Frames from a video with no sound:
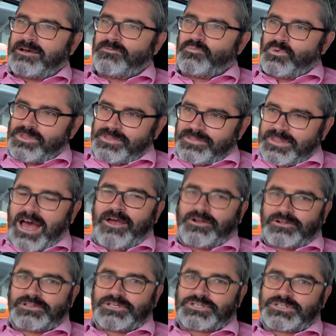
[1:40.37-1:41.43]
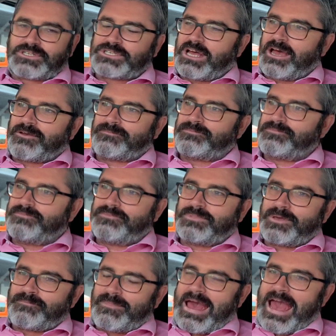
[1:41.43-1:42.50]
with no collision. So
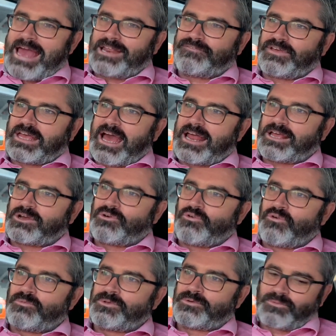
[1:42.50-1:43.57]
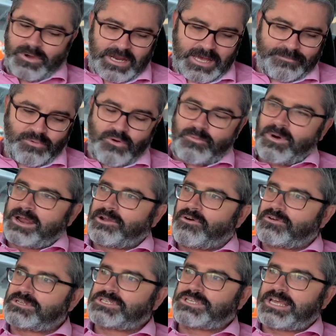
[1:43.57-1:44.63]
you're mad if you go to court with a reading of
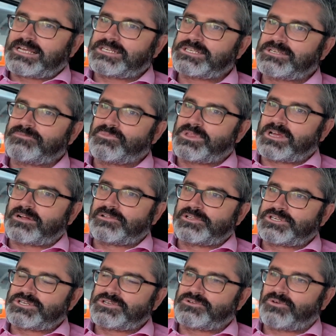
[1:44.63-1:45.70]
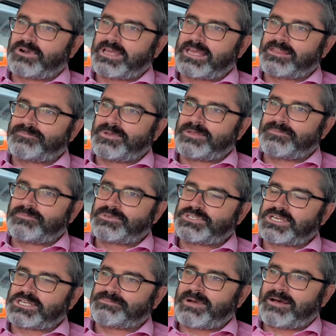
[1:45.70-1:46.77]
.196 with a collision trying to get the minimum
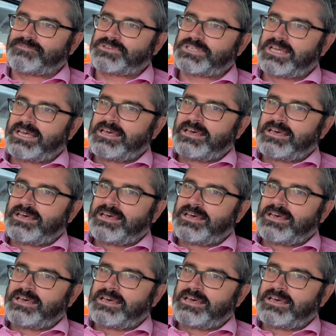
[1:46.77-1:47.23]
6 months.